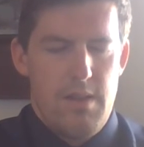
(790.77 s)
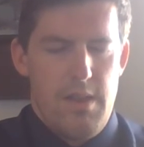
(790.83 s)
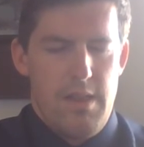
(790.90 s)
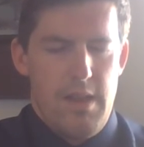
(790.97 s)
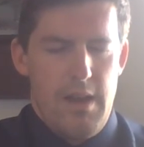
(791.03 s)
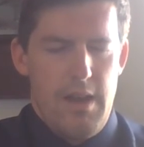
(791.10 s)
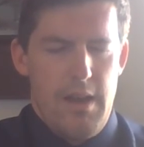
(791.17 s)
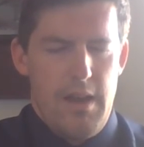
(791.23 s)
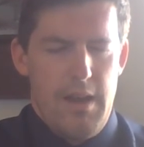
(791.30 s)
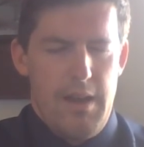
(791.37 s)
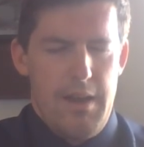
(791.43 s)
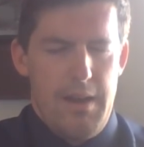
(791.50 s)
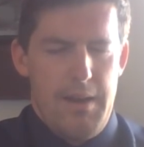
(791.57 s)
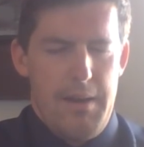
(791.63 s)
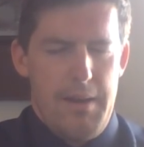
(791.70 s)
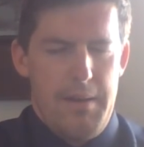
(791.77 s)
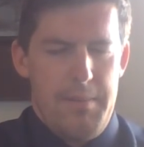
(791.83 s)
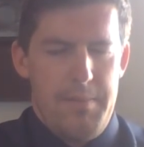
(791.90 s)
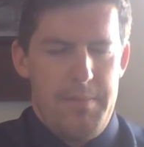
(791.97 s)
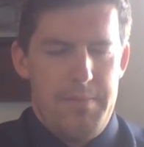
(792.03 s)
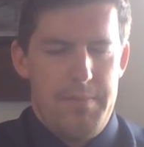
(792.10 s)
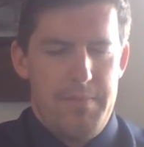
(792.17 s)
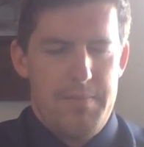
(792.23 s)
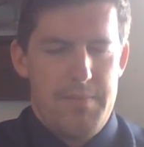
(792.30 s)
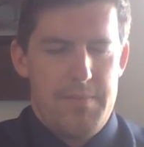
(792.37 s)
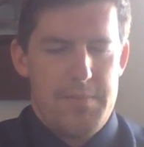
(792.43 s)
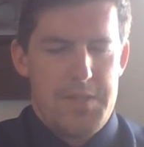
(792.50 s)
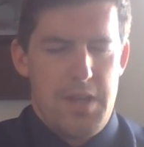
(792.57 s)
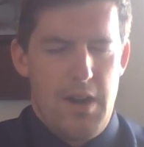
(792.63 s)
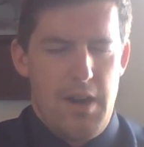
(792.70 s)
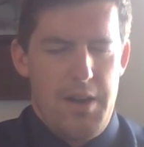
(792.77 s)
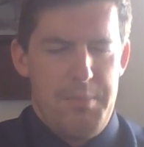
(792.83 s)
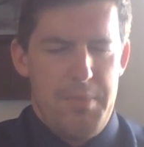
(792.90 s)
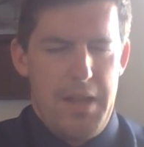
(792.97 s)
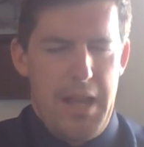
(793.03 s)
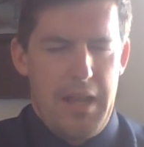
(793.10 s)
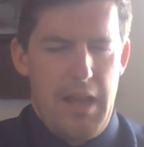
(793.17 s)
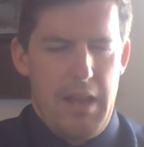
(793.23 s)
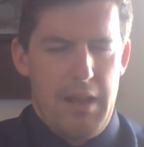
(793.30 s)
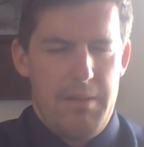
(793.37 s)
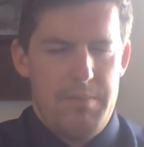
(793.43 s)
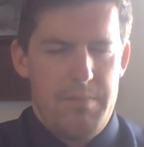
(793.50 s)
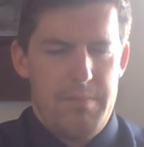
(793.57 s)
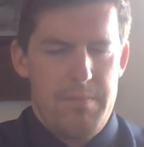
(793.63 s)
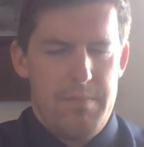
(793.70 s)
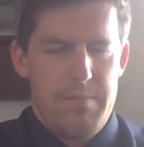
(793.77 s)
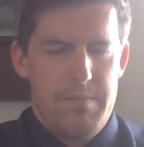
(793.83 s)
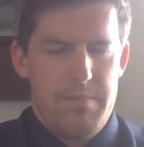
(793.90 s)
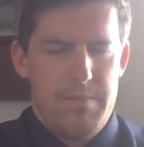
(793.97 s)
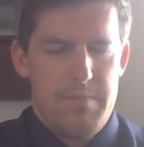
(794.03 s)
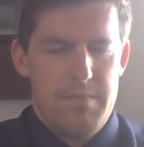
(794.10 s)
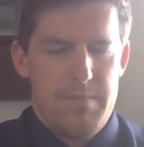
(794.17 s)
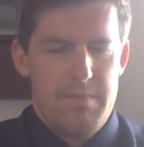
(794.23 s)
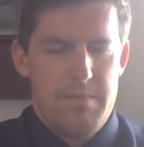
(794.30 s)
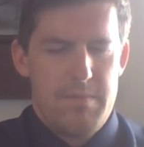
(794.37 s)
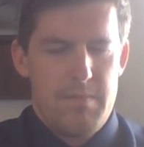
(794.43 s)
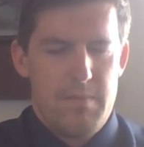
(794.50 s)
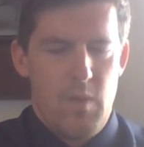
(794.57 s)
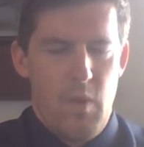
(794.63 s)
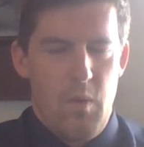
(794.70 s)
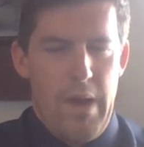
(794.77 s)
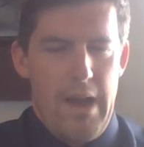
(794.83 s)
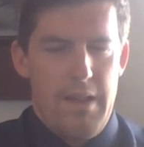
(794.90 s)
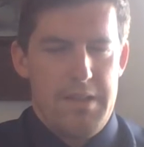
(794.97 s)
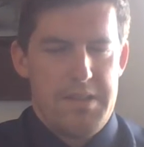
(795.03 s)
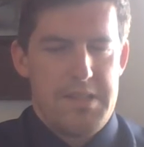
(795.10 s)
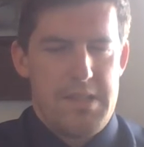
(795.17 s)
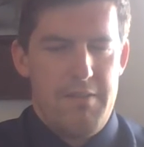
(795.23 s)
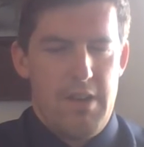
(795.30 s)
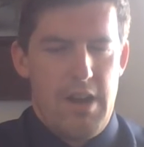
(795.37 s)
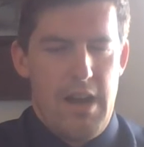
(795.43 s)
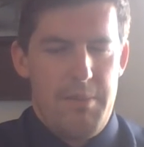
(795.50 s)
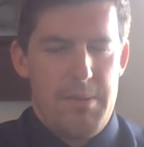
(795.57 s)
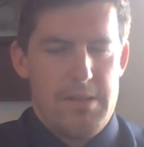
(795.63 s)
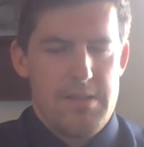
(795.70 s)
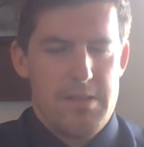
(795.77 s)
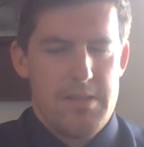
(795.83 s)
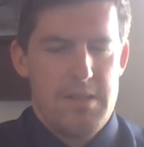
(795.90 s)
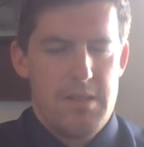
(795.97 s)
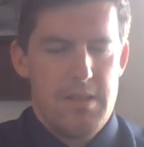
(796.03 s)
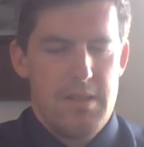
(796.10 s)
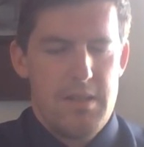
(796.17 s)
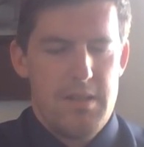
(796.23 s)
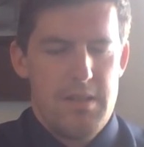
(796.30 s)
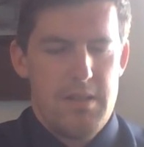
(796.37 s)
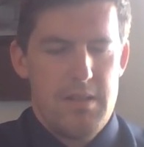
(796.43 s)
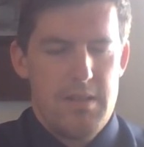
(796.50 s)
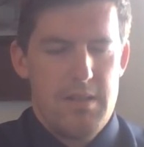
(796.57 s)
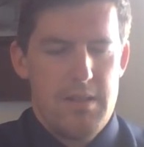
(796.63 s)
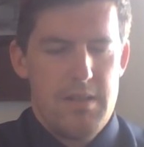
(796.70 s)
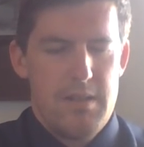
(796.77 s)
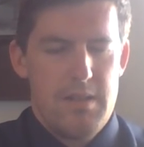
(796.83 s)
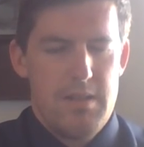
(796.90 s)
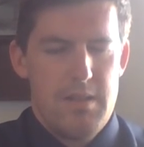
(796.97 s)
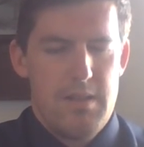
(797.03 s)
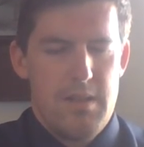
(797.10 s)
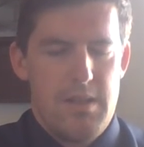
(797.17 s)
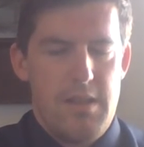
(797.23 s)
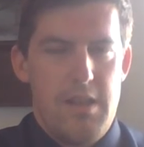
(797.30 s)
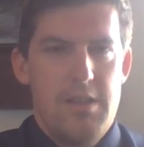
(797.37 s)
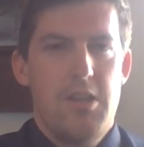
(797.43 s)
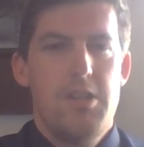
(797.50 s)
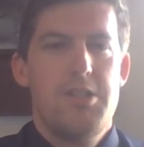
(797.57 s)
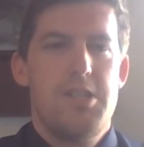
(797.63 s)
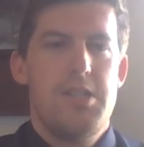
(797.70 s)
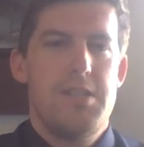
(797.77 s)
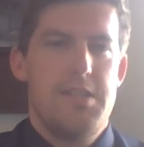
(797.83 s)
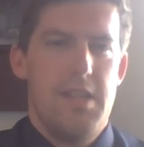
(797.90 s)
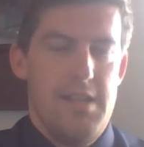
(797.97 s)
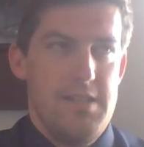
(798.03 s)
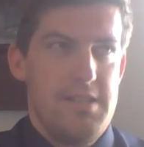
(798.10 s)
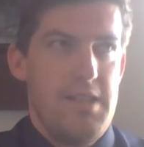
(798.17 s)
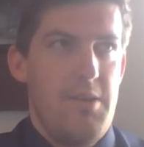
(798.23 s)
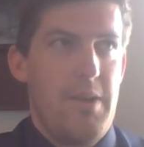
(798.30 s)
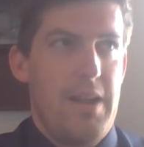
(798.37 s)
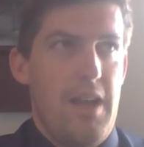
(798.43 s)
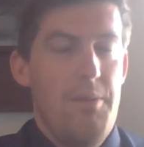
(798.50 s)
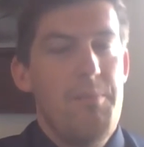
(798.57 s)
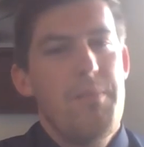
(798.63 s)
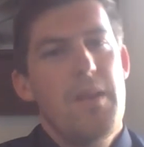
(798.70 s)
The sorry, I'm blanking. Wow, this never happens the indulgences. There we go.